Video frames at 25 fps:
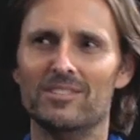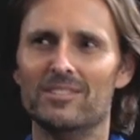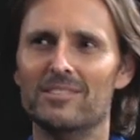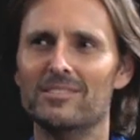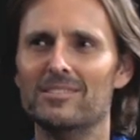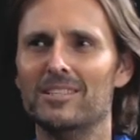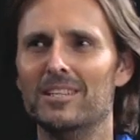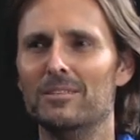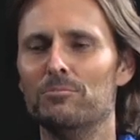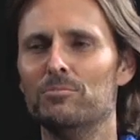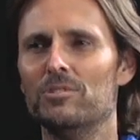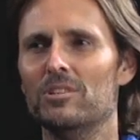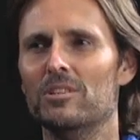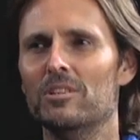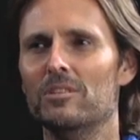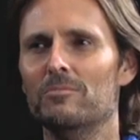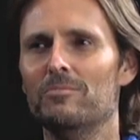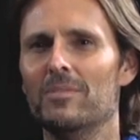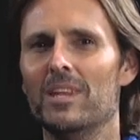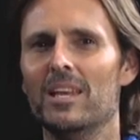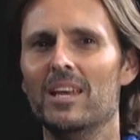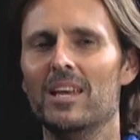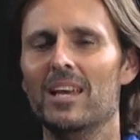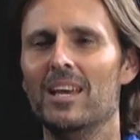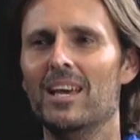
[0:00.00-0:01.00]
at the mm, same time
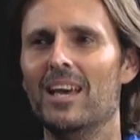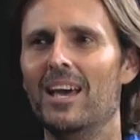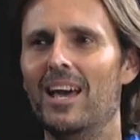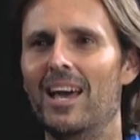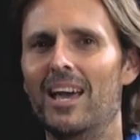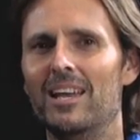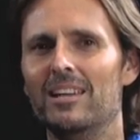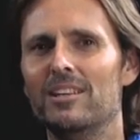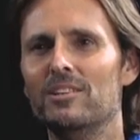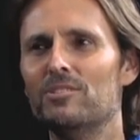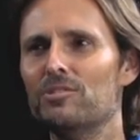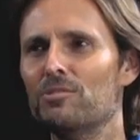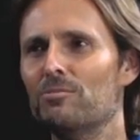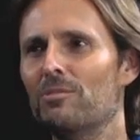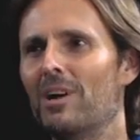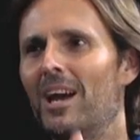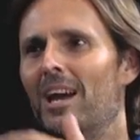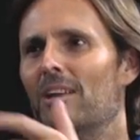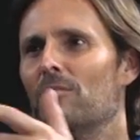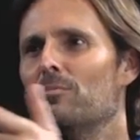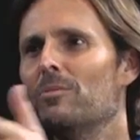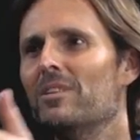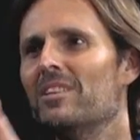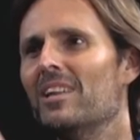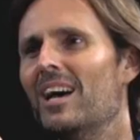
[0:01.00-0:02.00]
mm. and
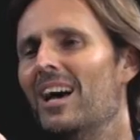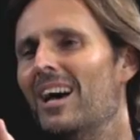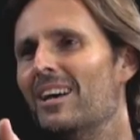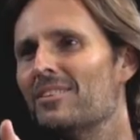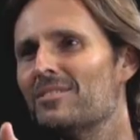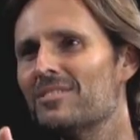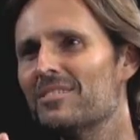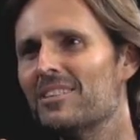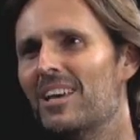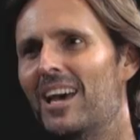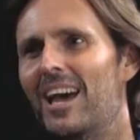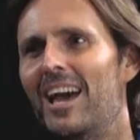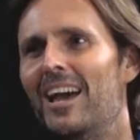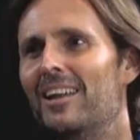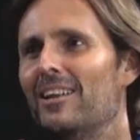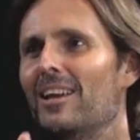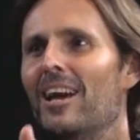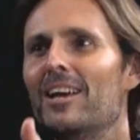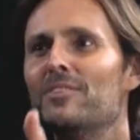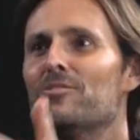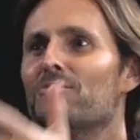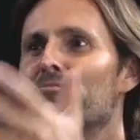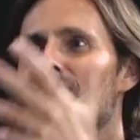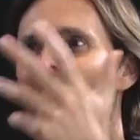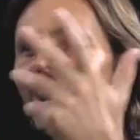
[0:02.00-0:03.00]
interact with us at
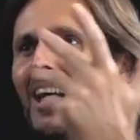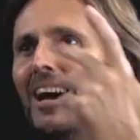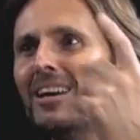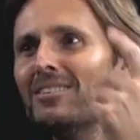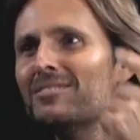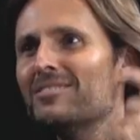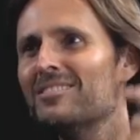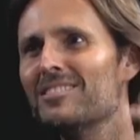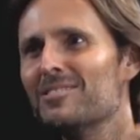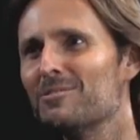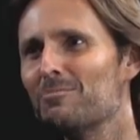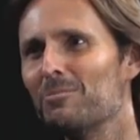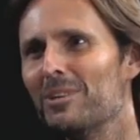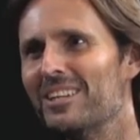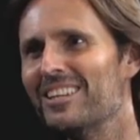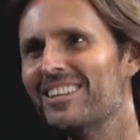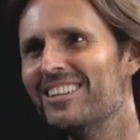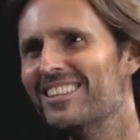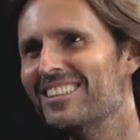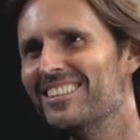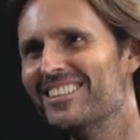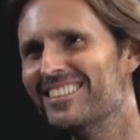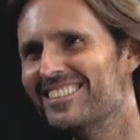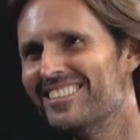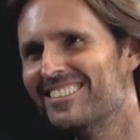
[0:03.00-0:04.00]
as fast as we
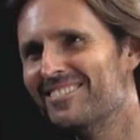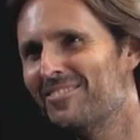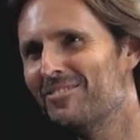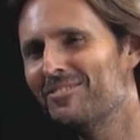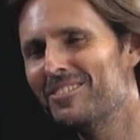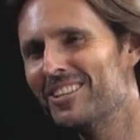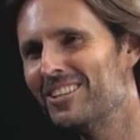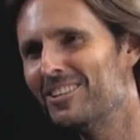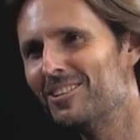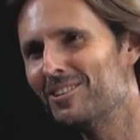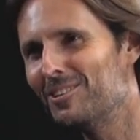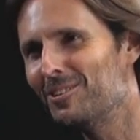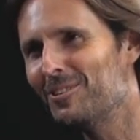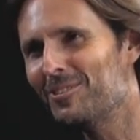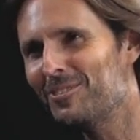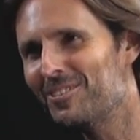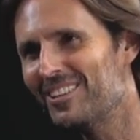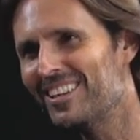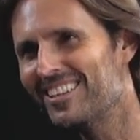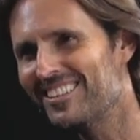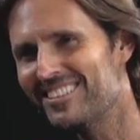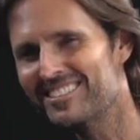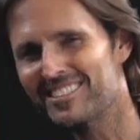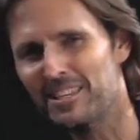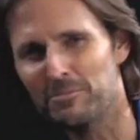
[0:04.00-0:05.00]
can feel or
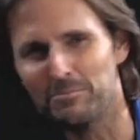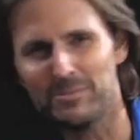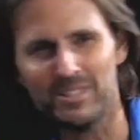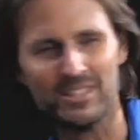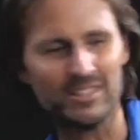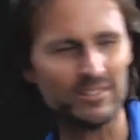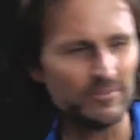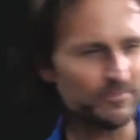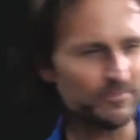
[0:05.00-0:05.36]
think something.